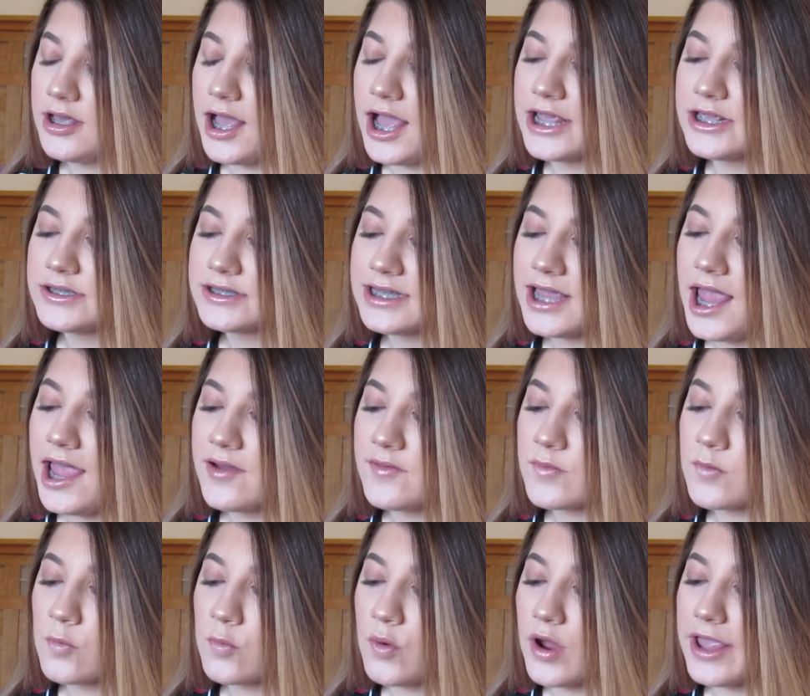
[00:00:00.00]
I used to have
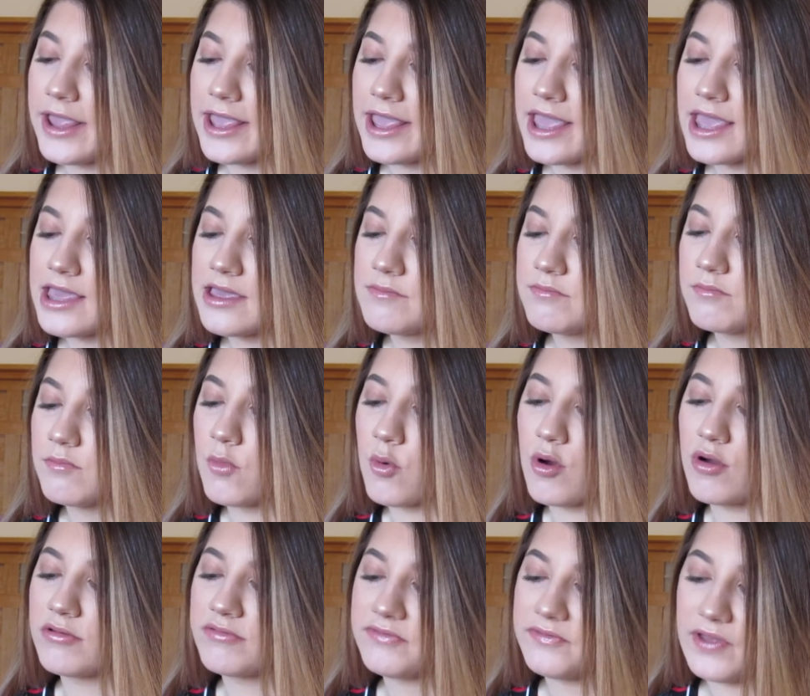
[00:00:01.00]
way
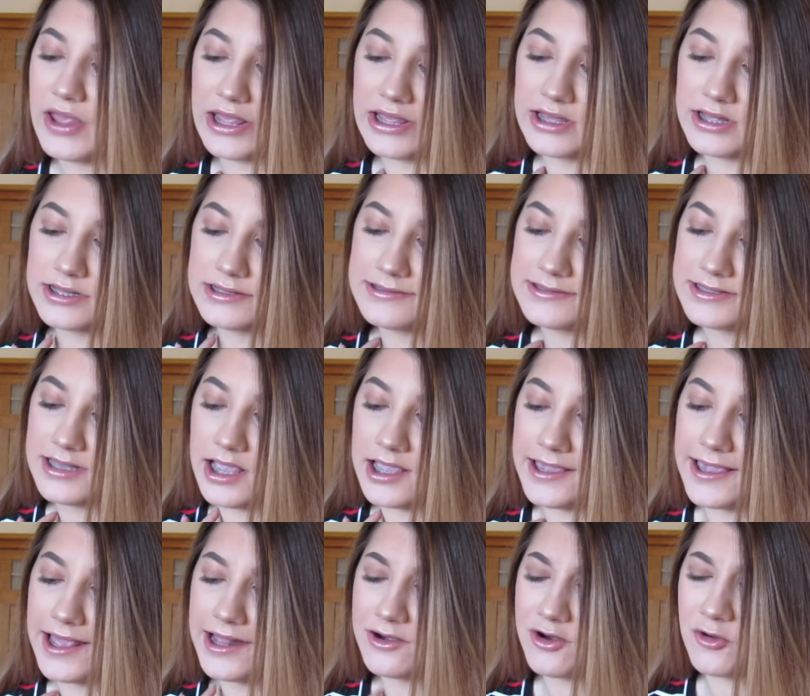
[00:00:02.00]
more fans. I
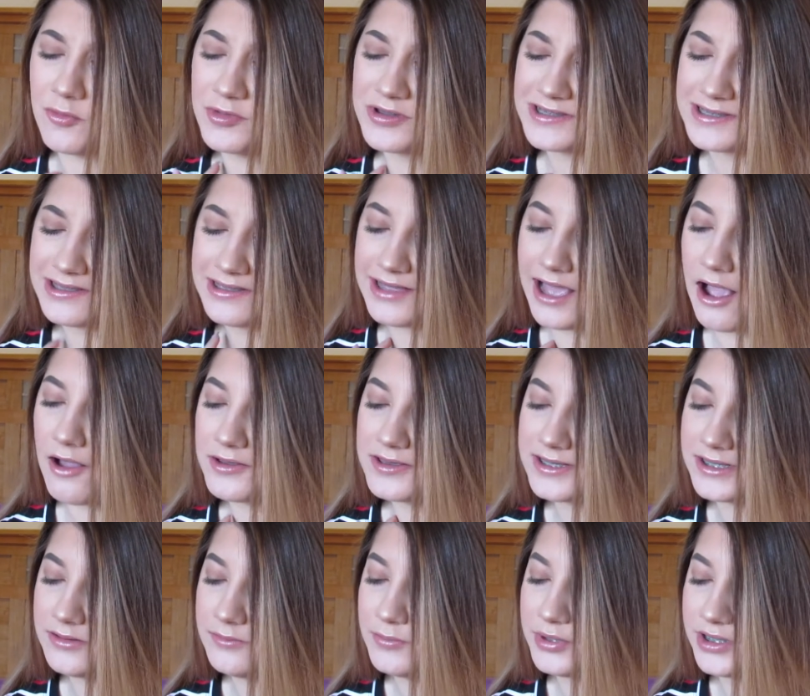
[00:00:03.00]
had almost a
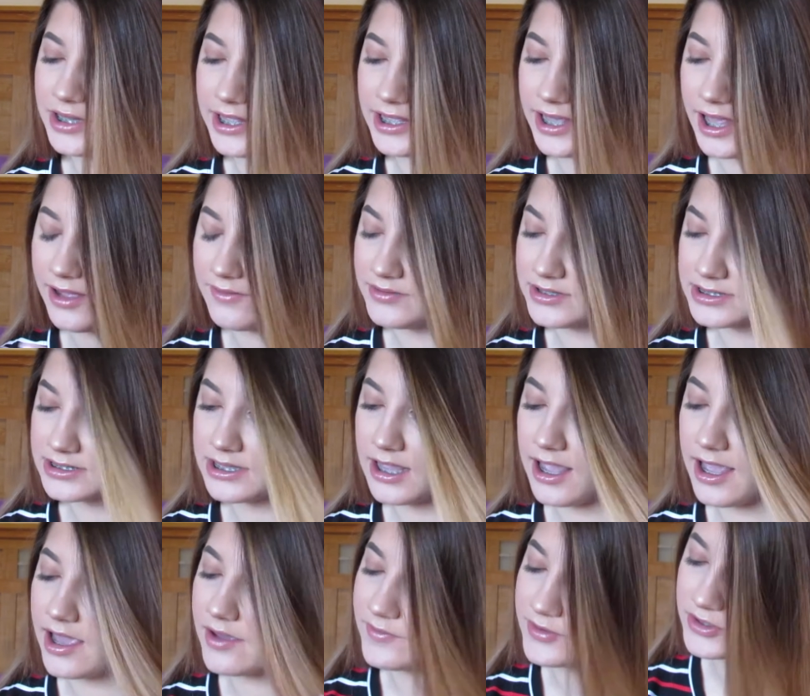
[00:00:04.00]
thousand, but like obviously
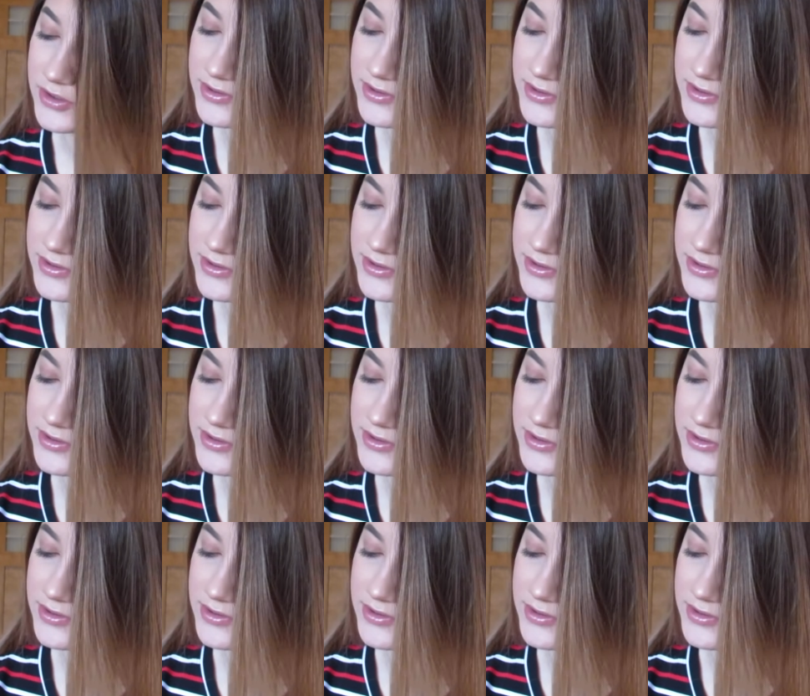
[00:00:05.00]
I haven't